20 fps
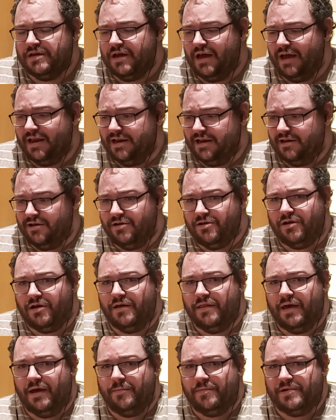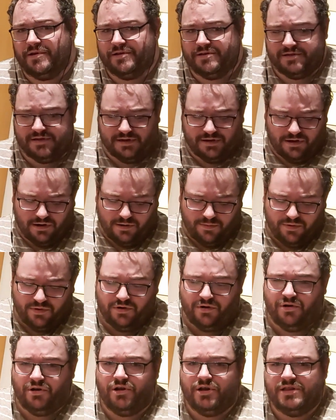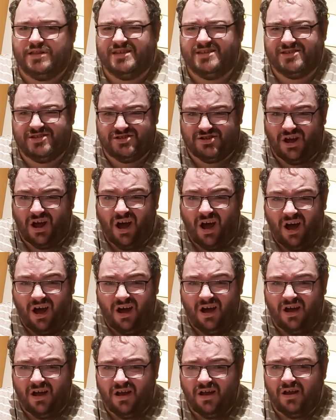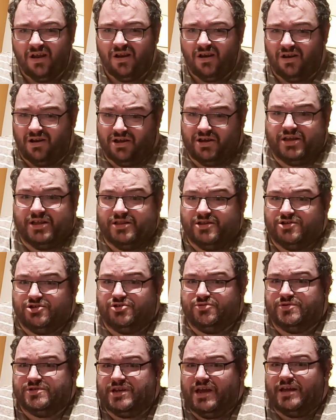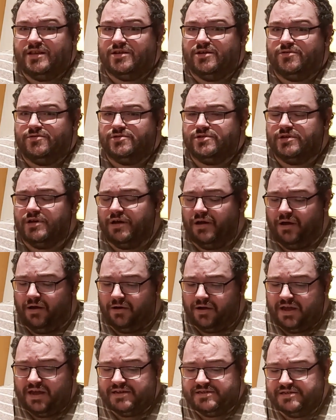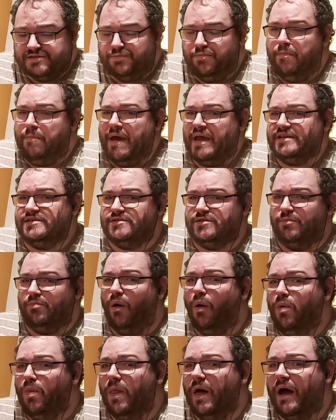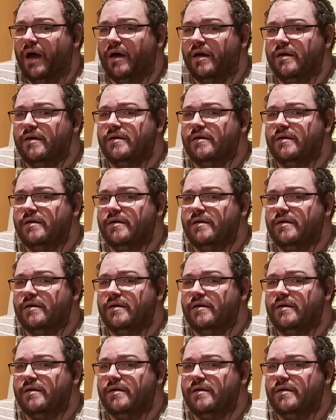And it looked like that because they got to put on like this star, like in the Jewish ghettos. I guess it's based upon that.